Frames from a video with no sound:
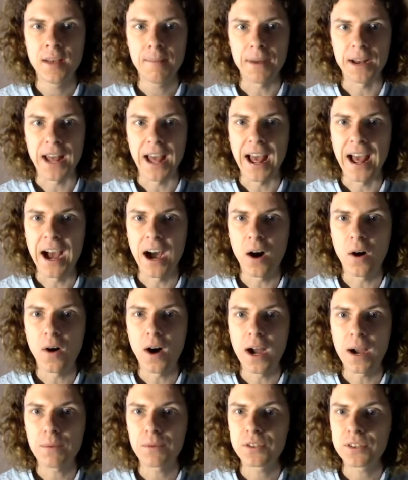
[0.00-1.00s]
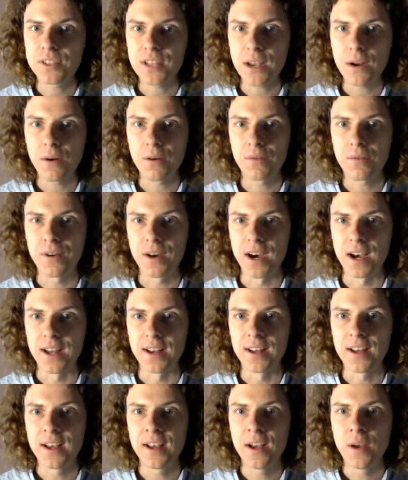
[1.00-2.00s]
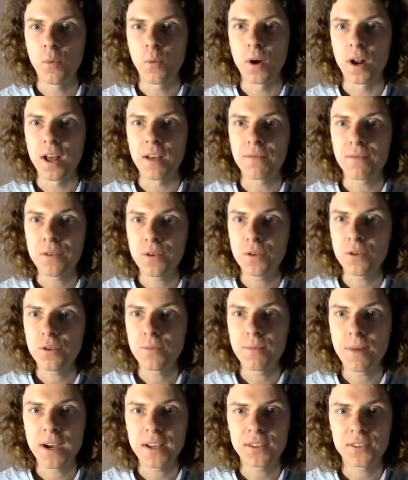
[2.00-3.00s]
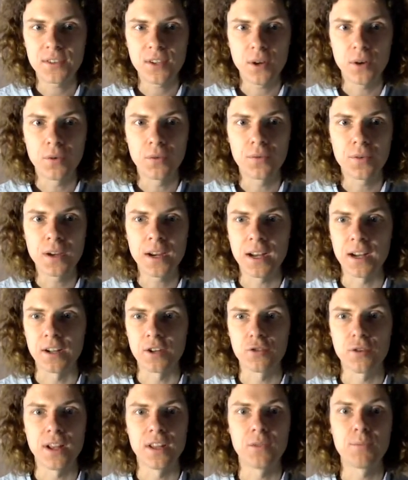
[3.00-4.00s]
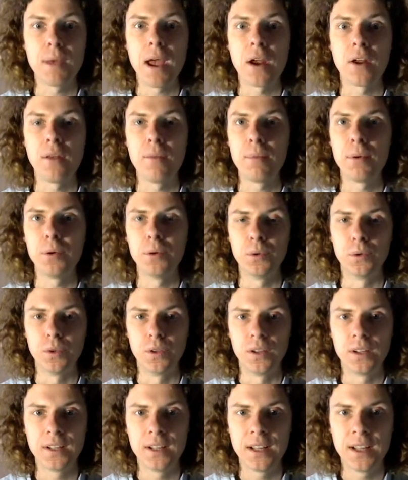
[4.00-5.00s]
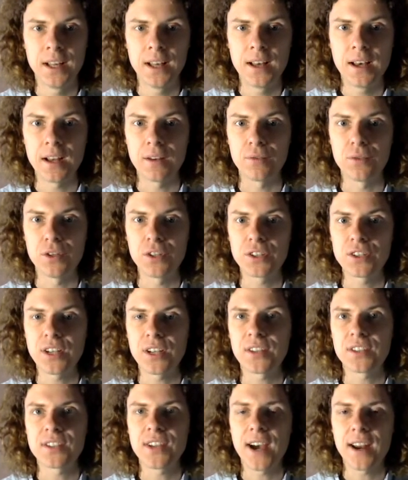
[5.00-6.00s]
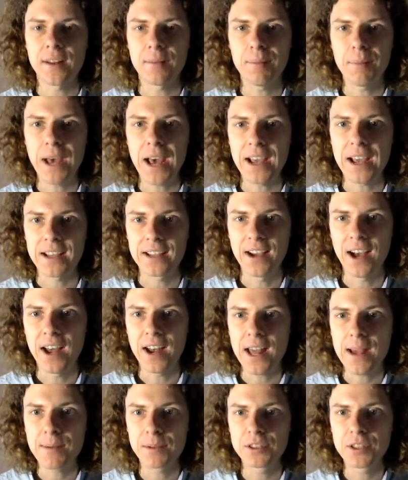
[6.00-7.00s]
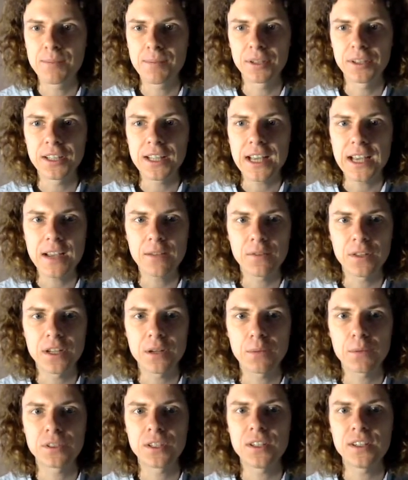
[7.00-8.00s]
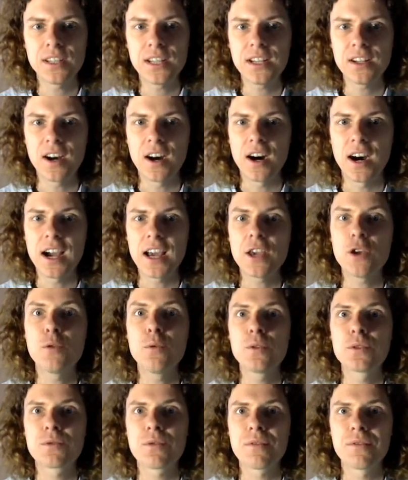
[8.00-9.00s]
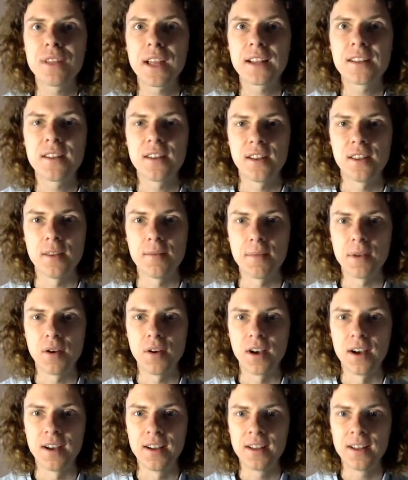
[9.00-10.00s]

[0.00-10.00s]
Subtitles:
but how I was terrified when I viewed myself in a transparent pool. At first I started back, unable to believe that it was indeed I who was reflected in the mirror,